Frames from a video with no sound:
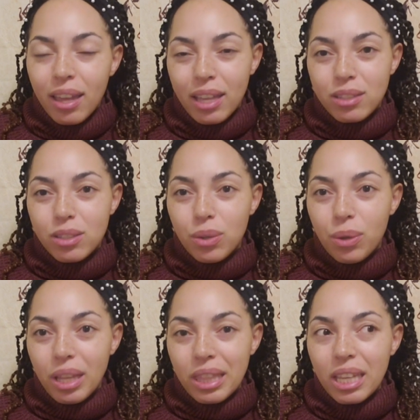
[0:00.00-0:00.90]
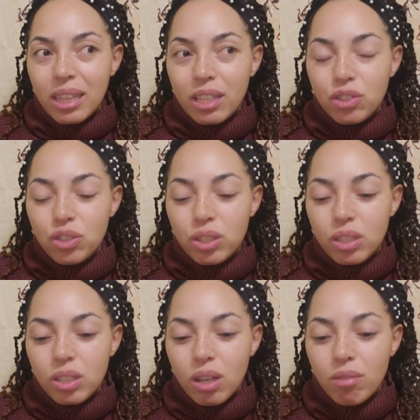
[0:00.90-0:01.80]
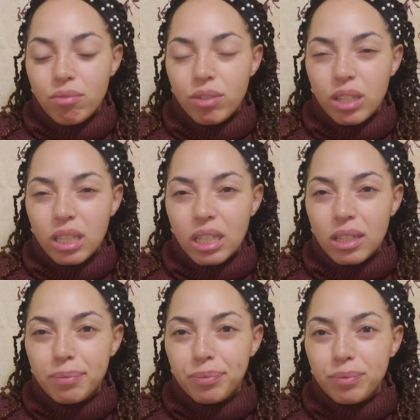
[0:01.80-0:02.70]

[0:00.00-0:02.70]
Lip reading: And so I think that's just a really